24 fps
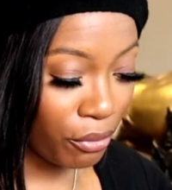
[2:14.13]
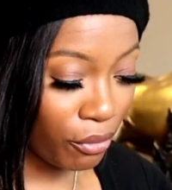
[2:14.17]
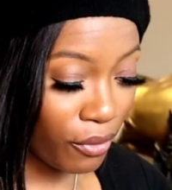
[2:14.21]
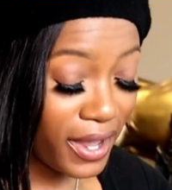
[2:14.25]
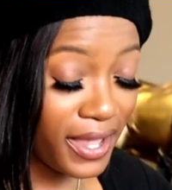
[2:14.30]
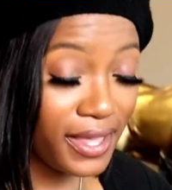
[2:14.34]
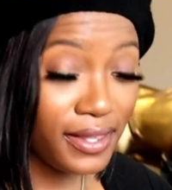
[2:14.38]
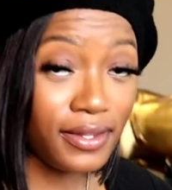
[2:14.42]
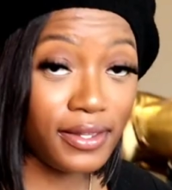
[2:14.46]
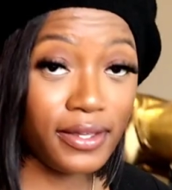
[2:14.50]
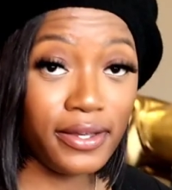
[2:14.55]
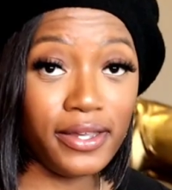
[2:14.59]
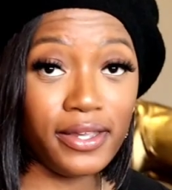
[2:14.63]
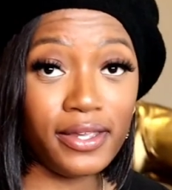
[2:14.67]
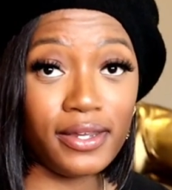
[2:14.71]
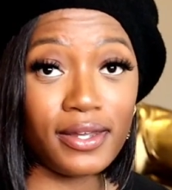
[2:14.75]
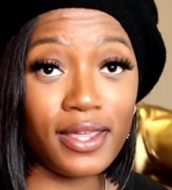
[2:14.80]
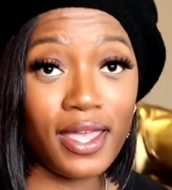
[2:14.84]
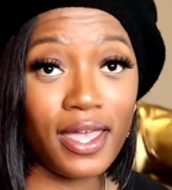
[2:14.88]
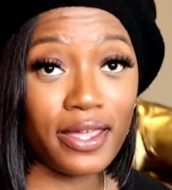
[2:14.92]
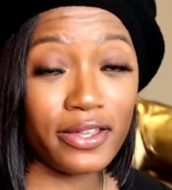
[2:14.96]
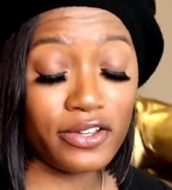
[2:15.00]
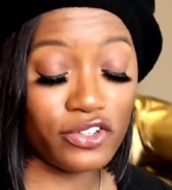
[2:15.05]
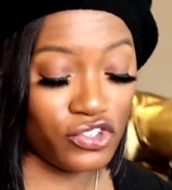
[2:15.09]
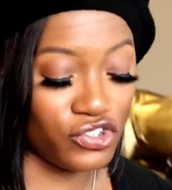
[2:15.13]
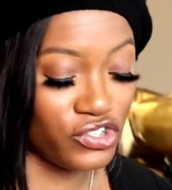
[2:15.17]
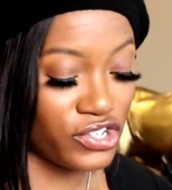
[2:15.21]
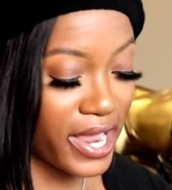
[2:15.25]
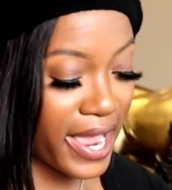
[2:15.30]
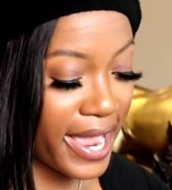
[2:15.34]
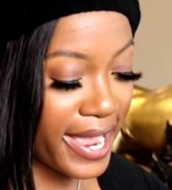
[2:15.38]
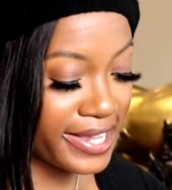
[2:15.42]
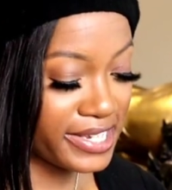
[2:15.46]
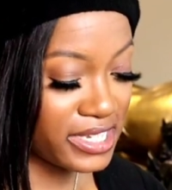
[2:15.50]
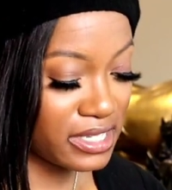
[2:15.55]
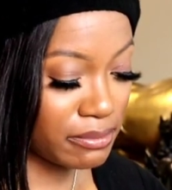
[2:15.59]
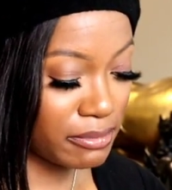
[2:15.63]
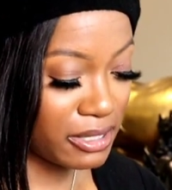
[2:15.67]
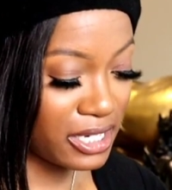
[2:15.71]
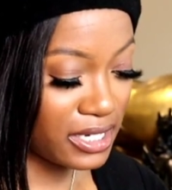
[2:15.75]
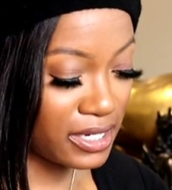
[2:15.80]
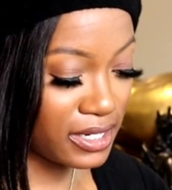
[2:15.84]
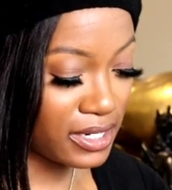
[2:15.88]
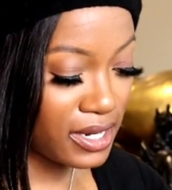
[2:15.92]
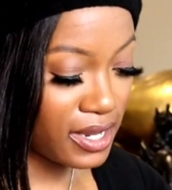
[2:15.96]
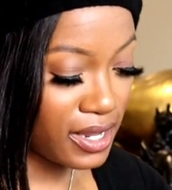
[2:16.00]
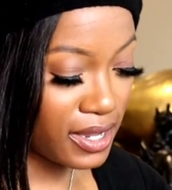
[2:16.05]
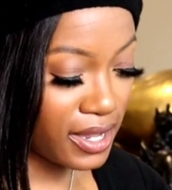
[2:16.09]
praline,
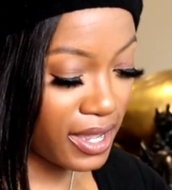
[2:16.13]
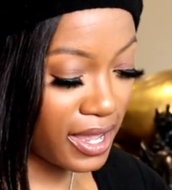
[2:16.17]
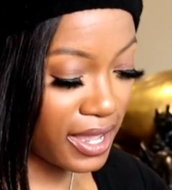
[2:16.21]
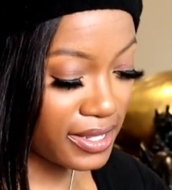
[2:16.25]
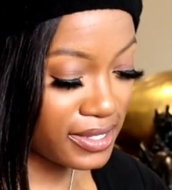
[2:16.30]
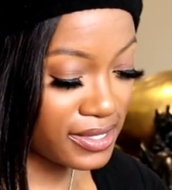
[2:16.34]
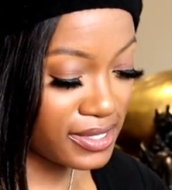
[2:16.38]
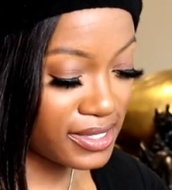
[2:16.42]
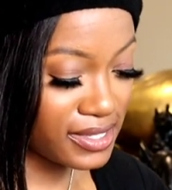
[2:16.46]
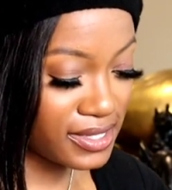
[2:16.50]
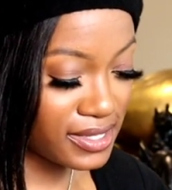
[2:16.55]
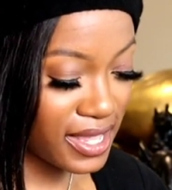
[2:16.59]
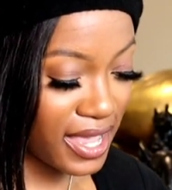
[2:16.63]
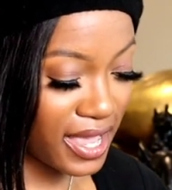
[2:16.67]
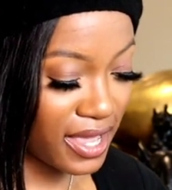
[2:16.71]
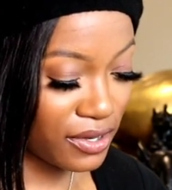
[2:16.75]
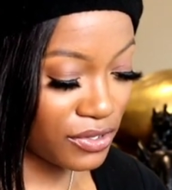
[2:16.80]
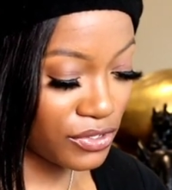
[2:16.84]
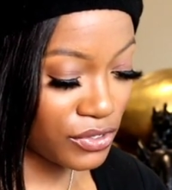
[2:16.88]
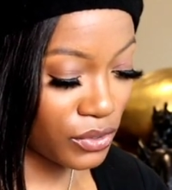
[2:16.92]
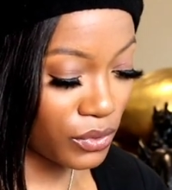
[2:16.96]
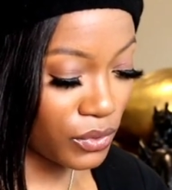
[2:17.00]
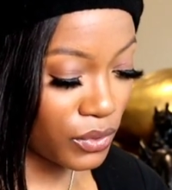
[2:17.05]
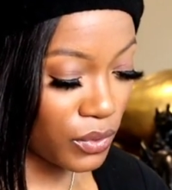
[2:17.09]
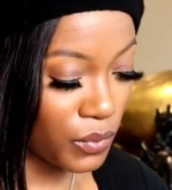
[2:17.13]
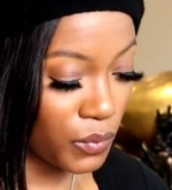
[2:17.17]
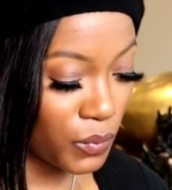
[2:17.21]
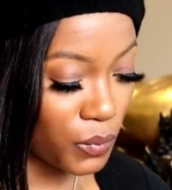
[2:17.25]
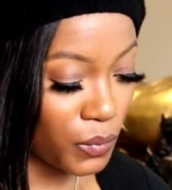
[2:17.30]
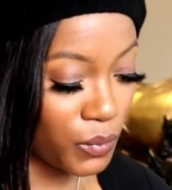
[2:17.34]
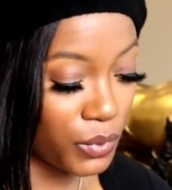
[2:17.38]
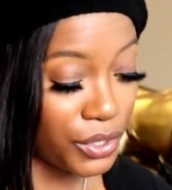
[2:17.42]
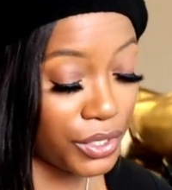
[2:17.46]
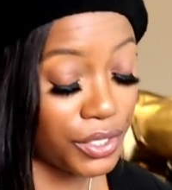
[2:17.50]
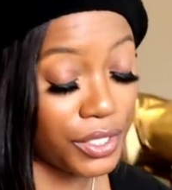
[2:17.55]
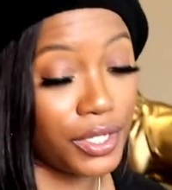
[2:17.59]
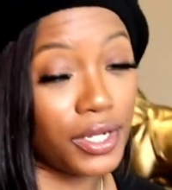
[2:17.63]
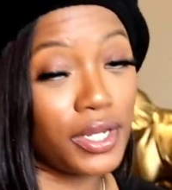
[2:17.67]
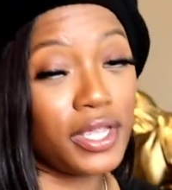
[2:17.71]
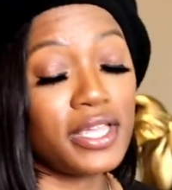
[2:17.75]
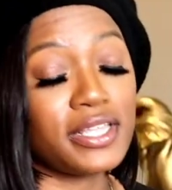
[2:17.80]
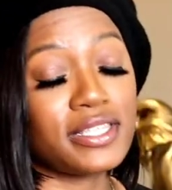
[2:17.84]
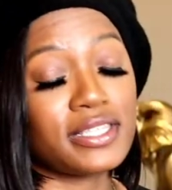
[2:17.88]
jasmine, and sandalwood.